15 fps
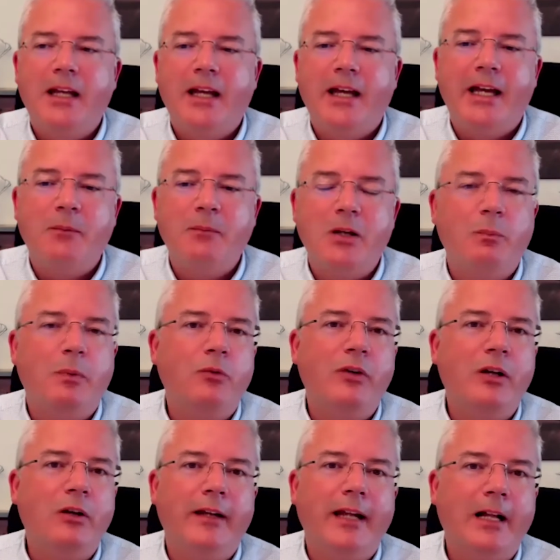It'll be
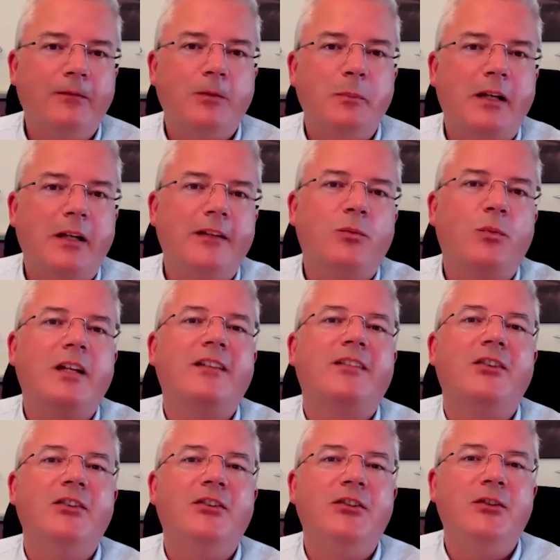really, really helpful because what it's
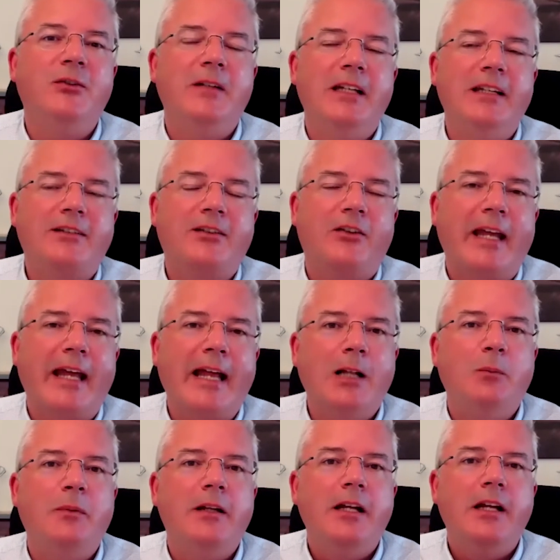going to do, it's going to
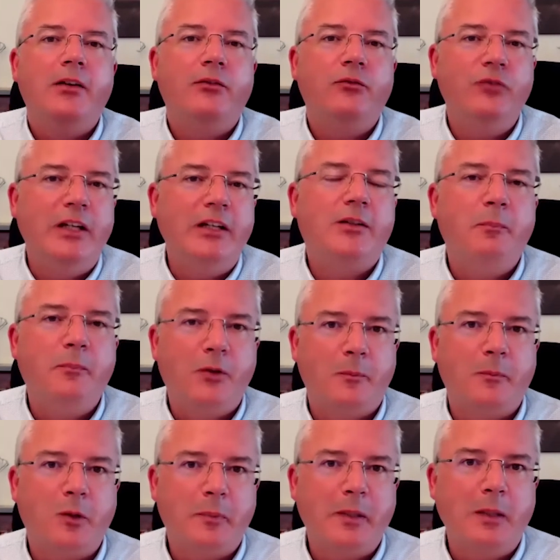help reach more and
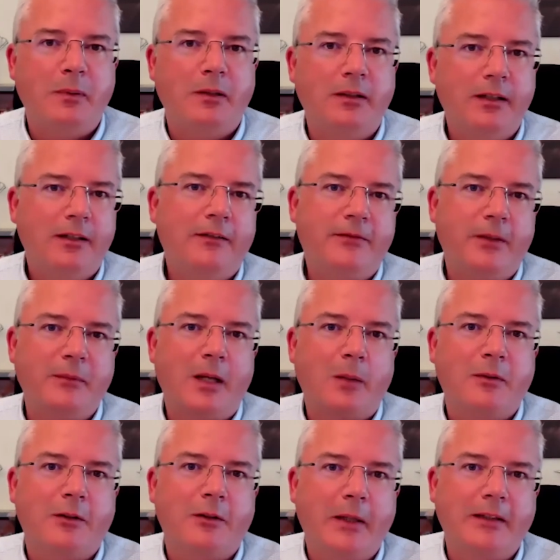more people from that
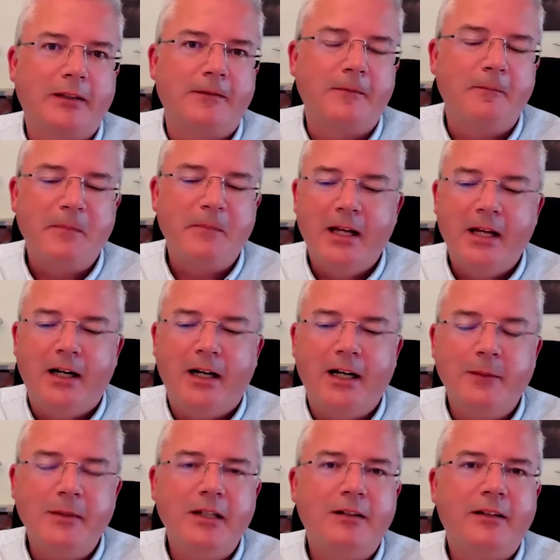perspective.
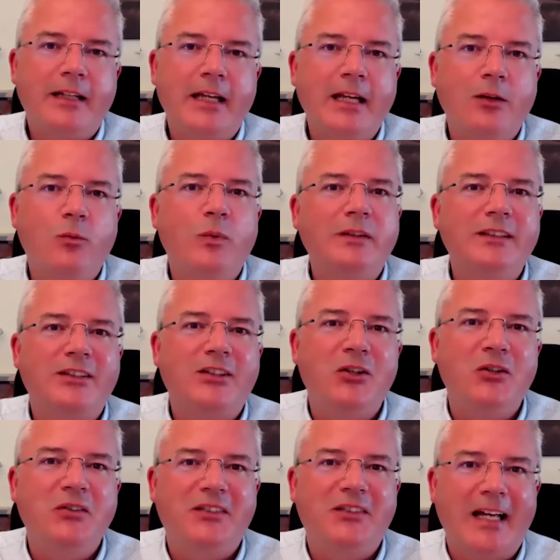I'm here again with
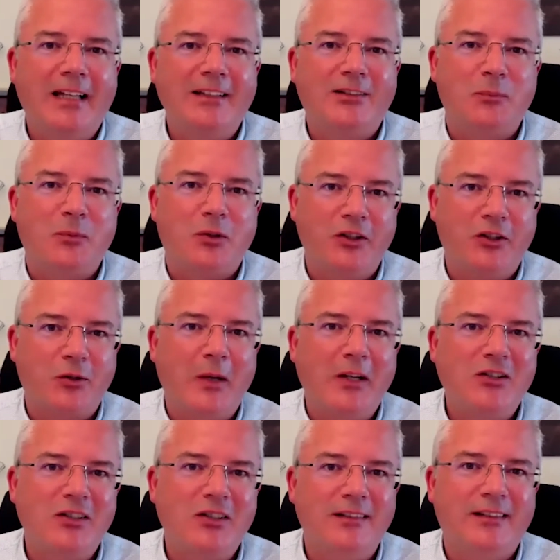Nicole to answer more of your
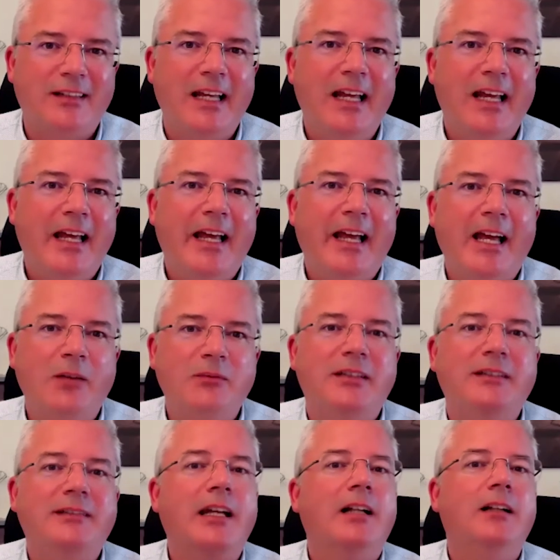questions and to
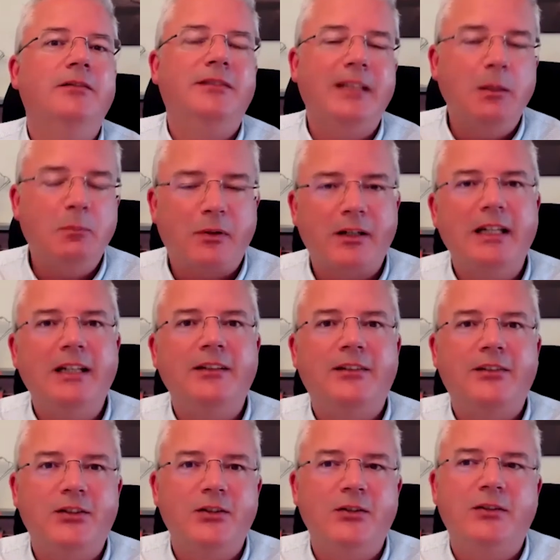delve deeper
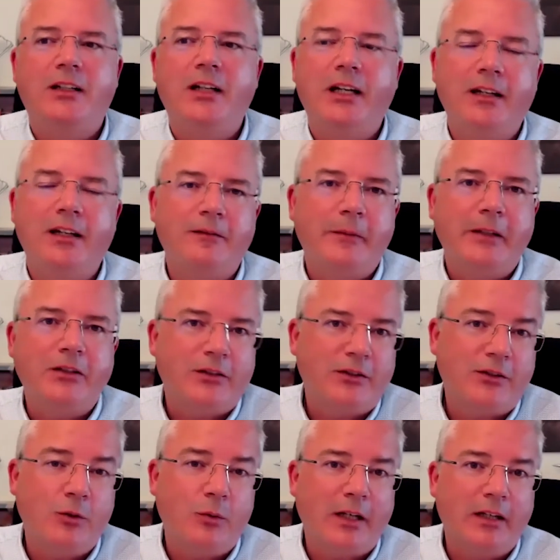into the kind of information that
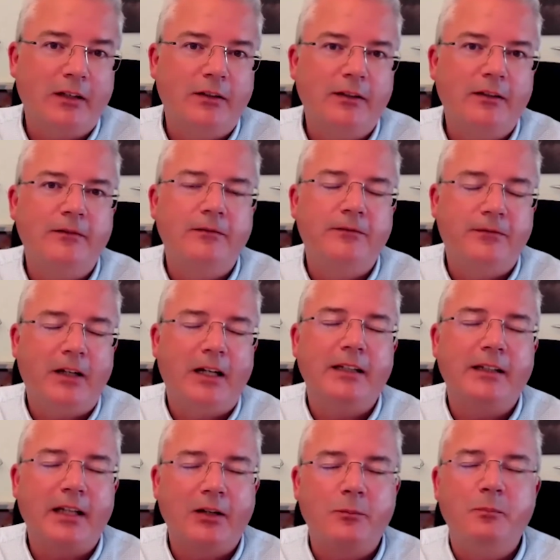you want to
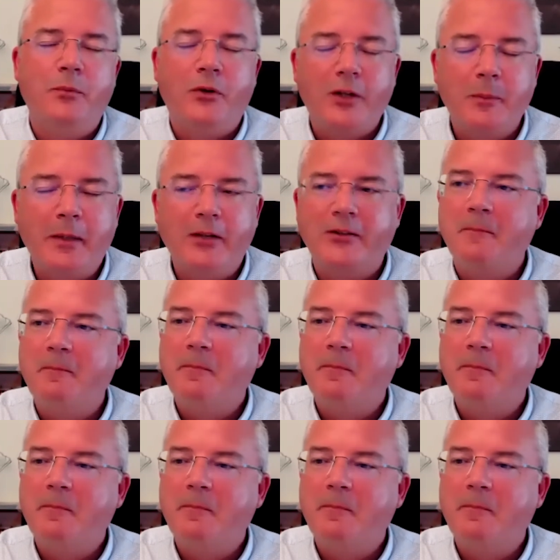find out more about.